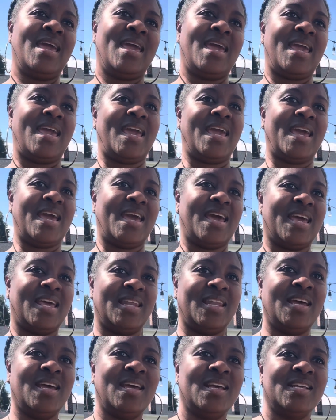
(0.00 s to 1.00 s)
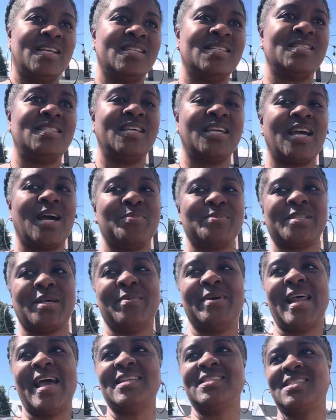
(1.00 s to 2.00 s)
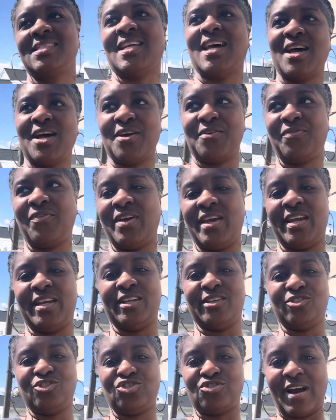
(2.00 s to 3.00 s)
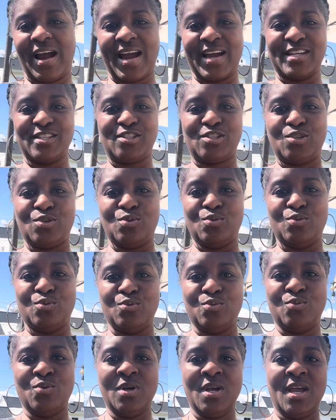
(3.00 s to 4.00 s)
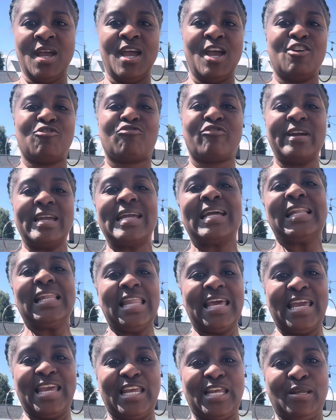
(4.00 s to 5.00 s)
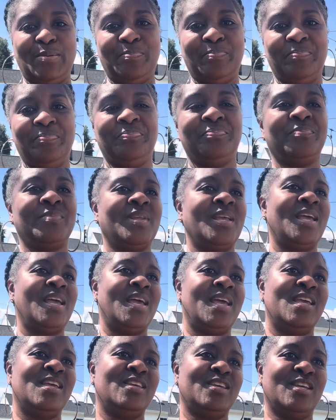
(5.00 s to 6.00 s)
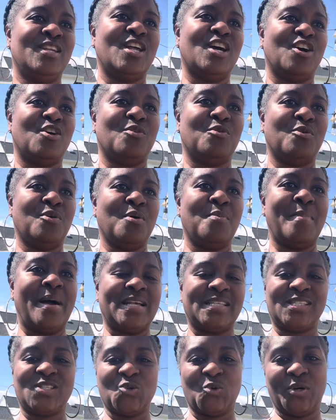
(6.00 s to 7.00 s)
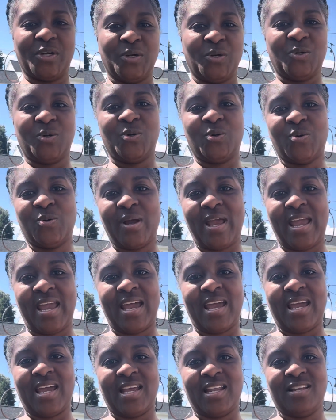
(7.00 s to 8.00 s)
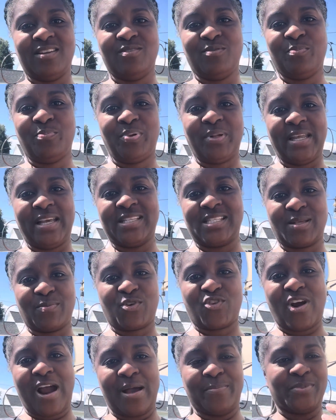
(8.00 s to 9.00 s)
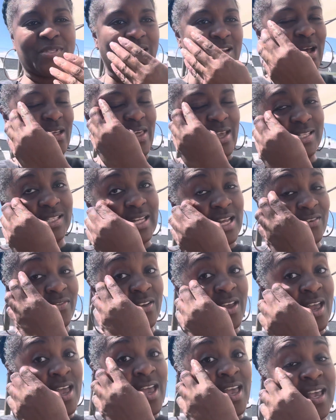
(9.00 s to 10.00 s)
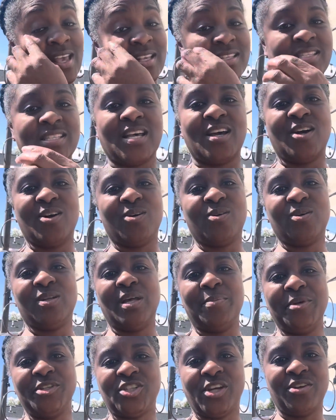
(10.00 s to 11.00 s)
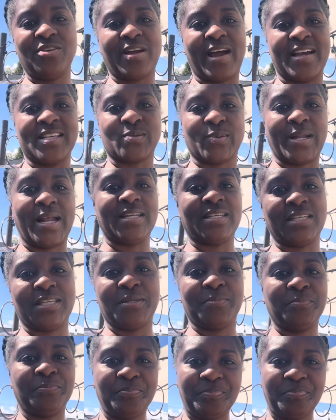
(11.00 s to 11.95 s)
and dig up some of that stuff and try to reclaim, my soil and plant some crops and all that stuff. So let me show you guys what I did.